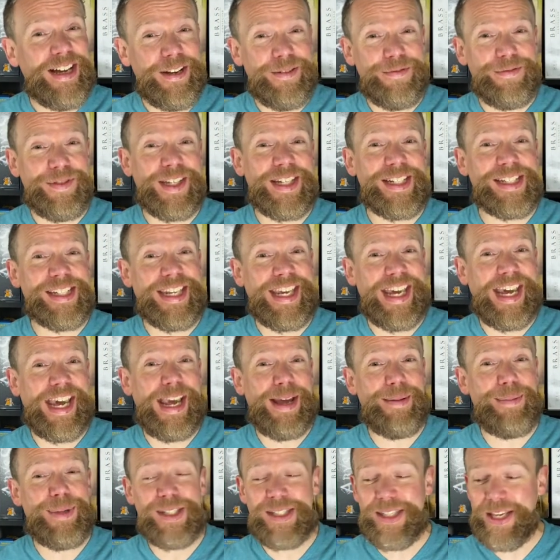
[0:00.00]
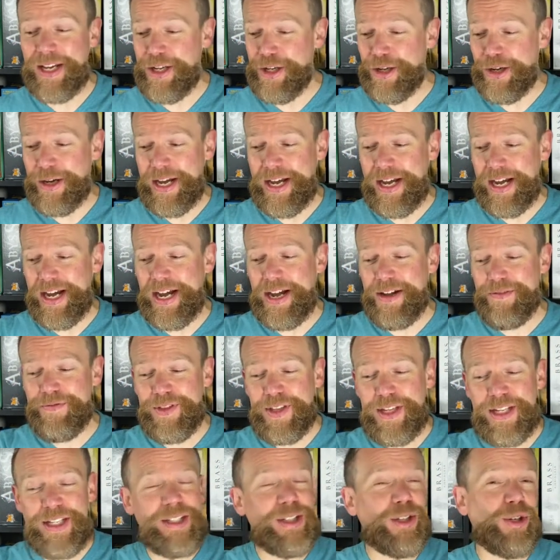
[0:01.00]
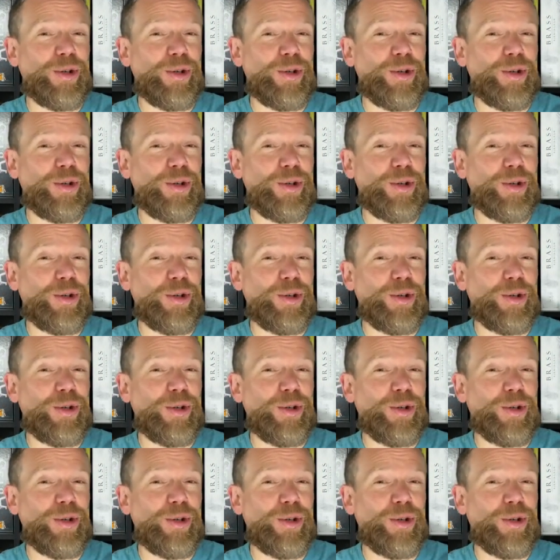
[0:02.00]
of this game is that you have these